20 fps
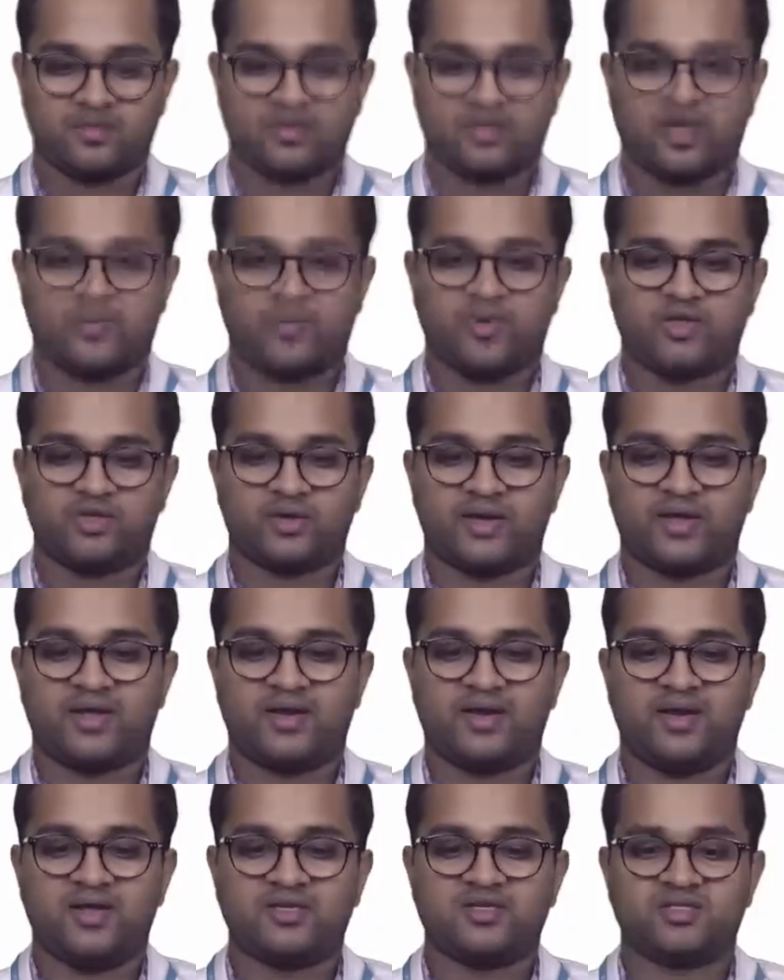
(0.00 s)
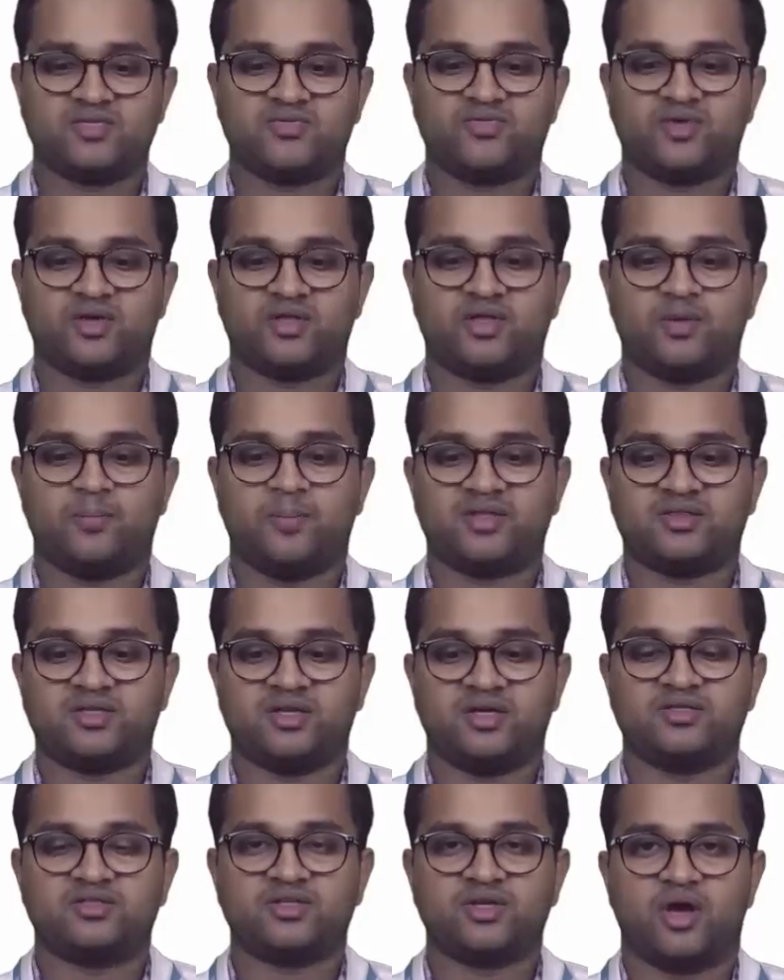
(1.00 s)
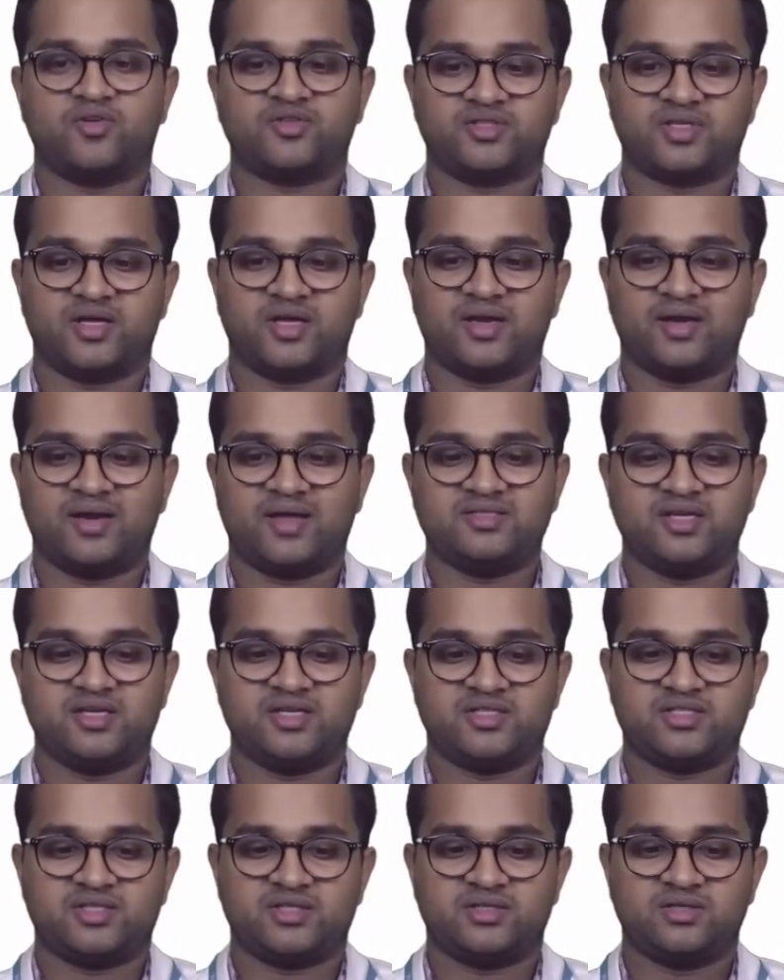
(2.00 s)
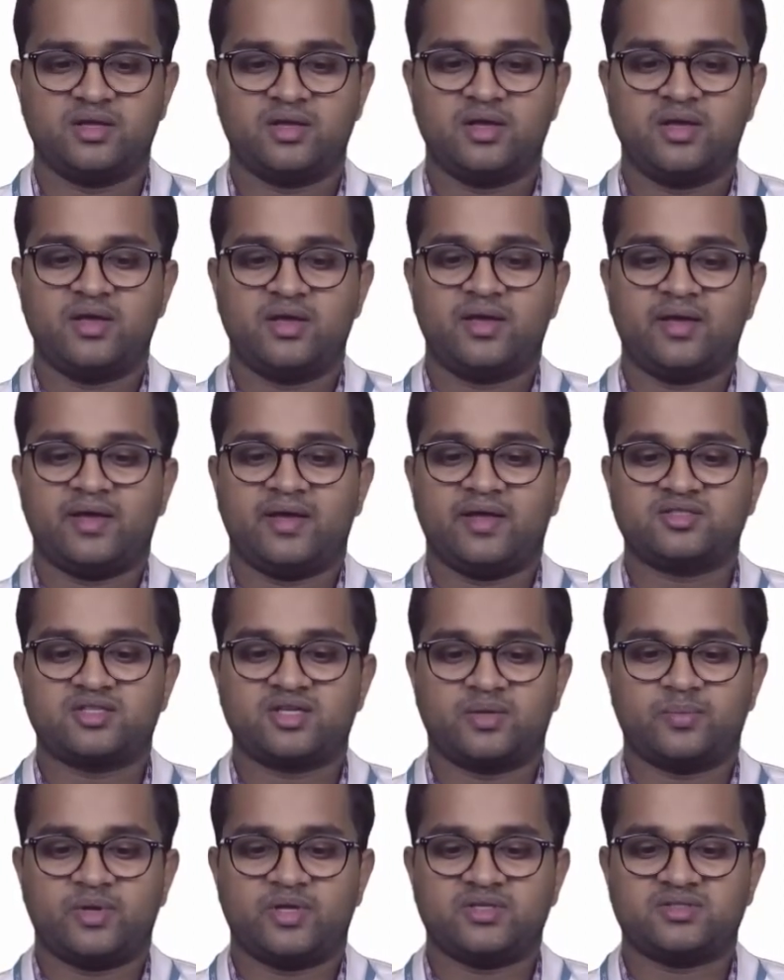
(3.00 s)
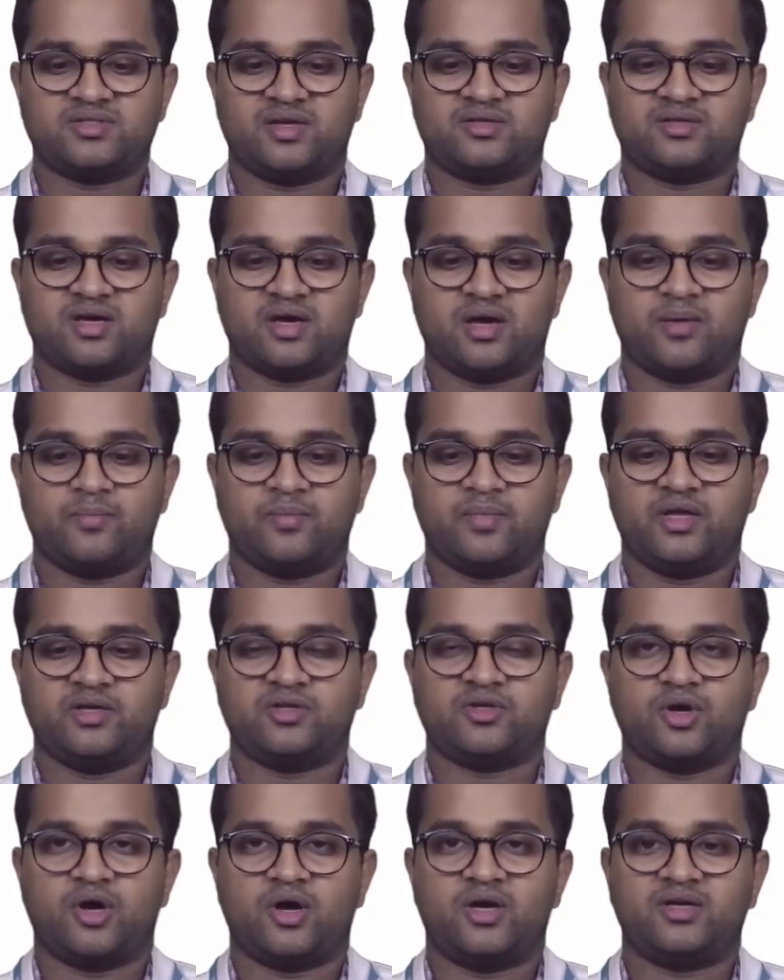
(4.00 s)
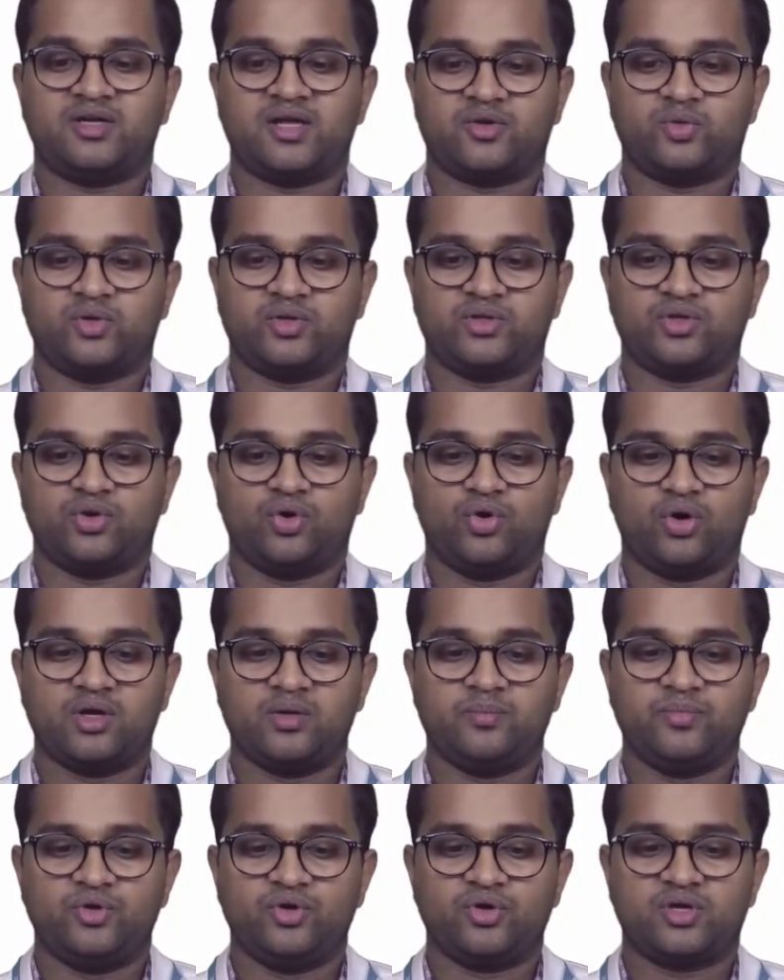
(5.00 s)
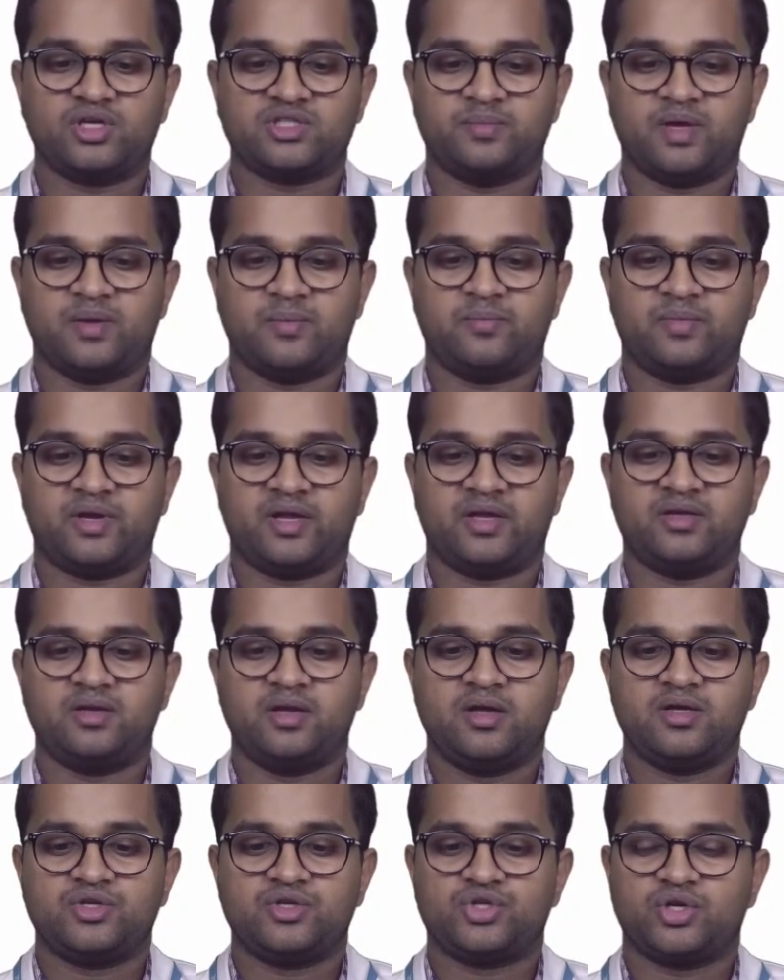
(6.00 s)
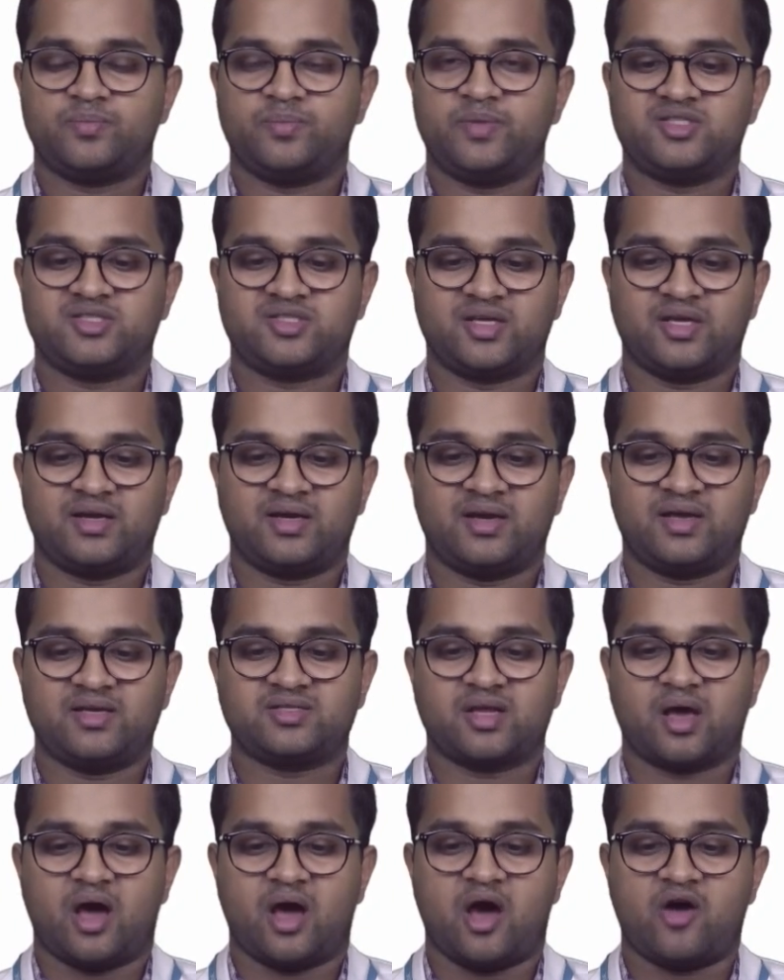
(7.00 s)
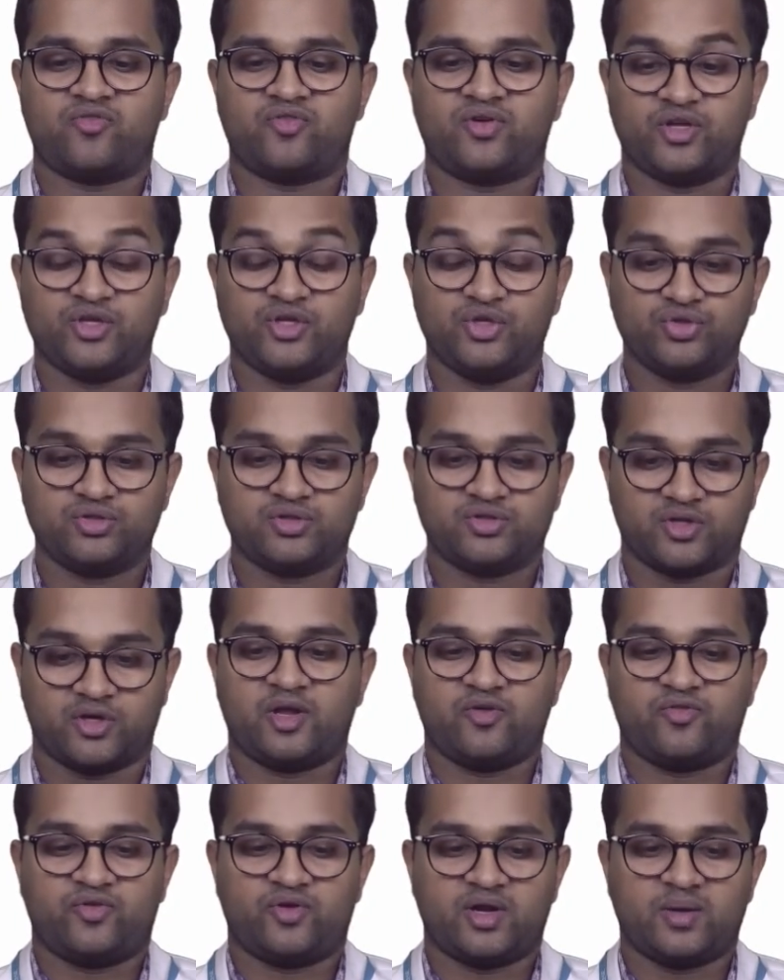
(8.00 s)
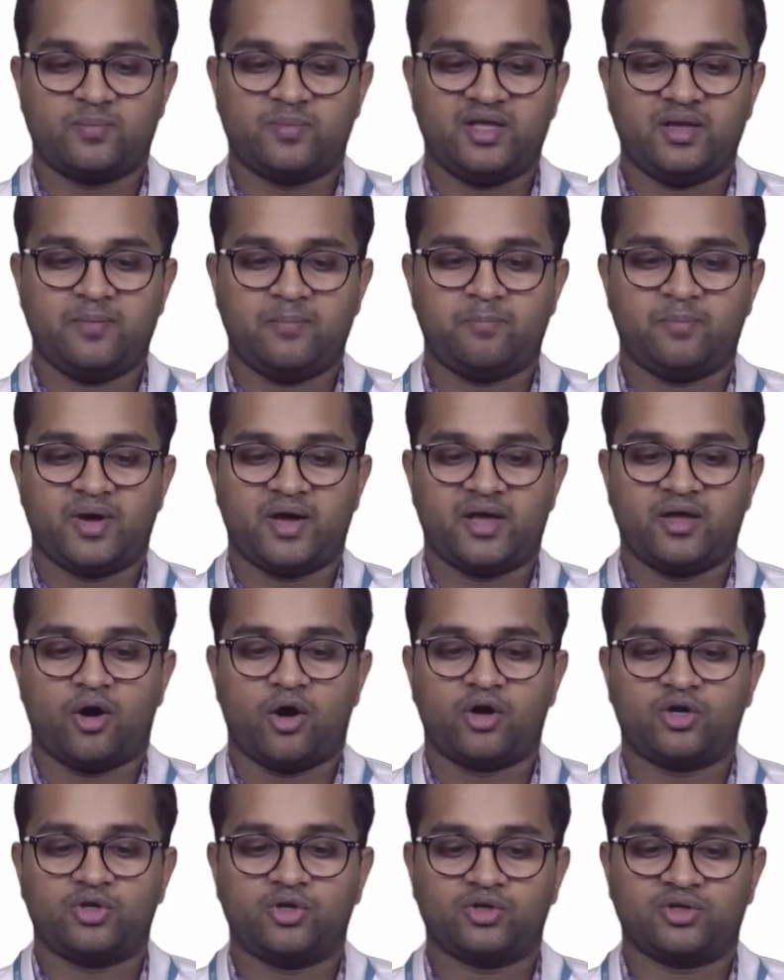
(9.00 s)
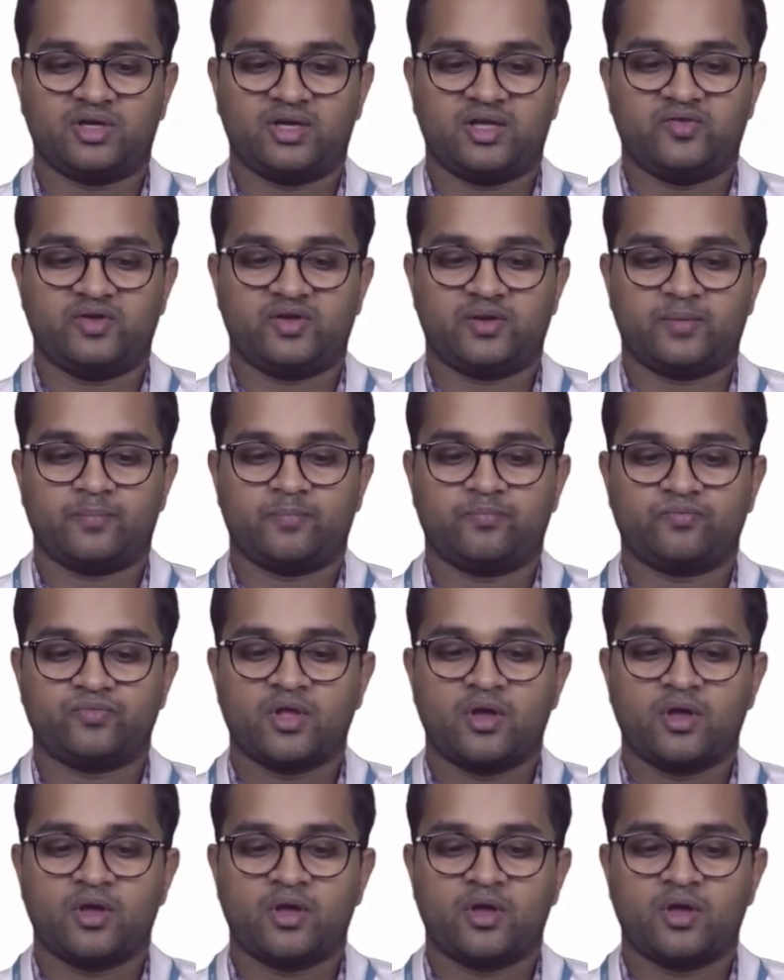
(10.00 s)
Coming to regulations for the methods of sterilization, instruments that come in contact with oral mucous membrane should be sterilized after use, preferably by autoclaving.